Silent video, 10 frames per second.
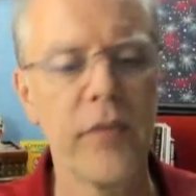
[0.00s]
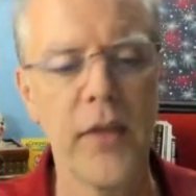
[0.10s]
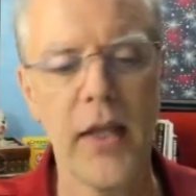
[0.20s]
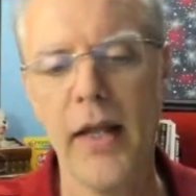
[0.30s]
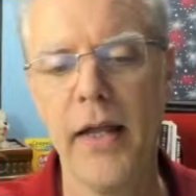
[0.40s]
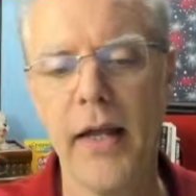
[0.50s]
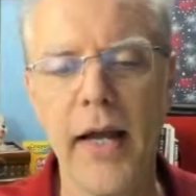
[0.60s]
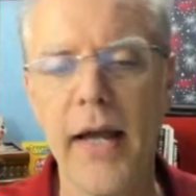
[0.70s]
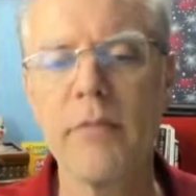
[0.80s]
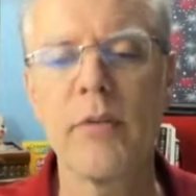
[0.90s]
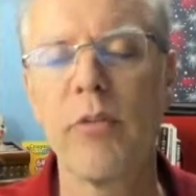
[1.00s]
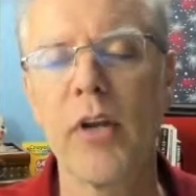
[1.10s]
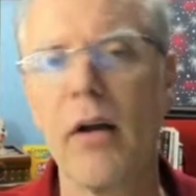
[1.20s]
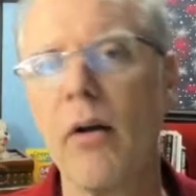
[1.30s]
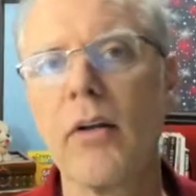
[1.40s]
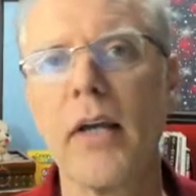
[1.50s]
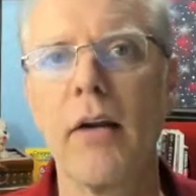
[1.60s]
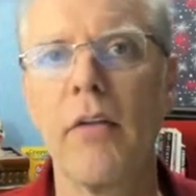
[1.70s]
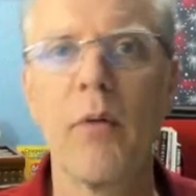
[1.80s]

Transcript: I have to figure out, okay, are they